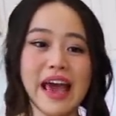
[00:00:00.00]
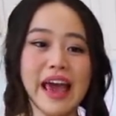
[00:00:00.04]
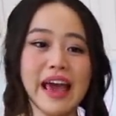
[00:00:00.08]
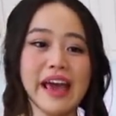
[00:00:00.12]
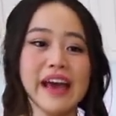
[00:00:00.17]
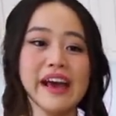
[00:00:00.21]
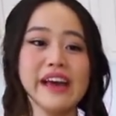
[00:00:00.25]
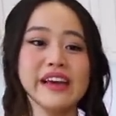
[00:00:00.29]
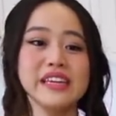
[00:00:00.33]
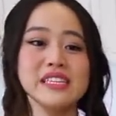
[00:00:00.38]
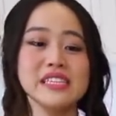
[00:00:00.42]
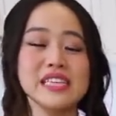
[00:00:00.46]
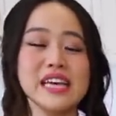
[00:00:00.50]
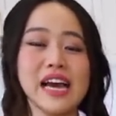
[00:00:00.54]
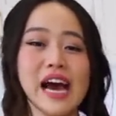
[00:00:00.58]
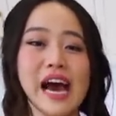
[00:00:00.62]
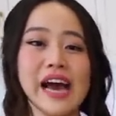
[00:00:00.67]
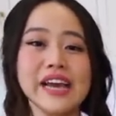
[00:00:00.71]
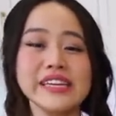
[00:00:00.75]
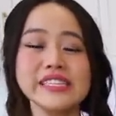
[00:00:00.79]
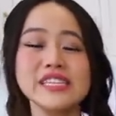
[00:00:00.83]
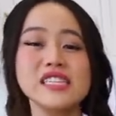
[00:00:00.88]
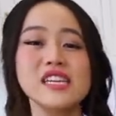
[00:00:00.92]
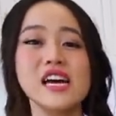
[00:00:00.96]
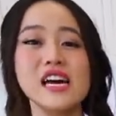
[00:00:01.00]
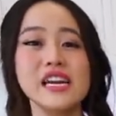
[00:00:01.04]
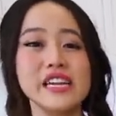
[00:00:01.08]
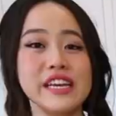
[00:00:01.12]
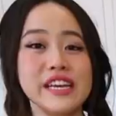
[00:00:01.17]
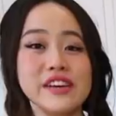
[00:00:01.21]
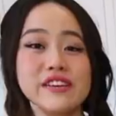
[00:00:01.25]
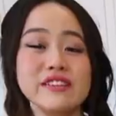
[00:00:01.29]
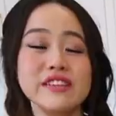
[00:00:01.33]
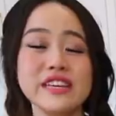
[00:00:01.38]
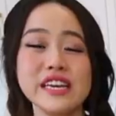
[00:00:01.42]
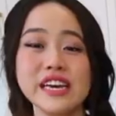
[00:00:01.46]
And I did not
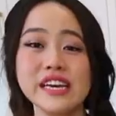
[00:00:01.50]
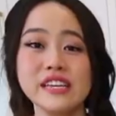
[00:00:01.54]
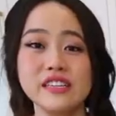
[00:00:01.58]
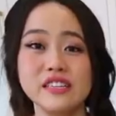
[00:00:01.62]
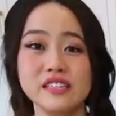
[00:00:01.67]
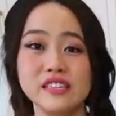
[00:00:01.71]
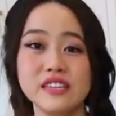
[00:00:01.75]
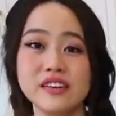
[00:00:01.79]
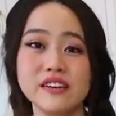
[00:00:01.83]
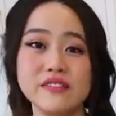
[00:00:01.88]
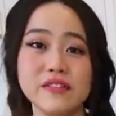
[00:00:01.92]
hear the end